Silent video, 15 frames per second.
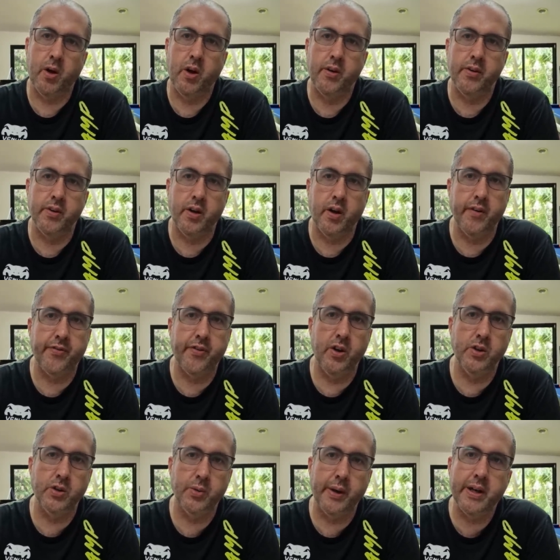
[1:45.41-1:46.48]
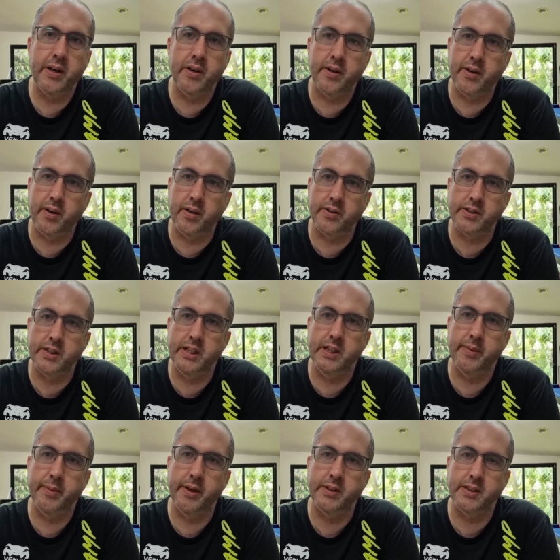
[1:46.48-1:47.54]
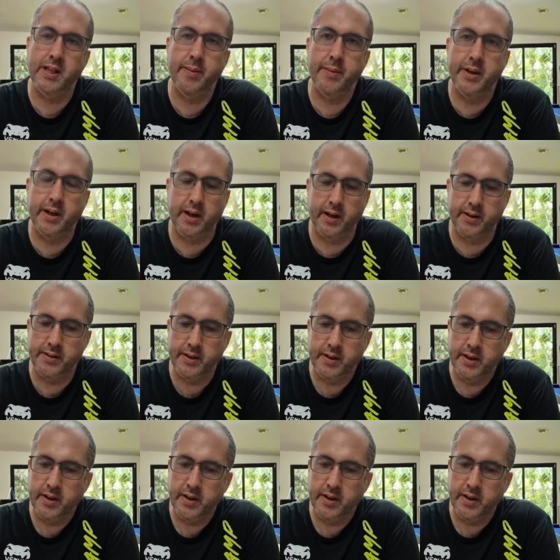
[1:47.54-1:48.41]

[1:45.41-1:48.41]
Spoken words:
I flew to England and I seen him at a seminar.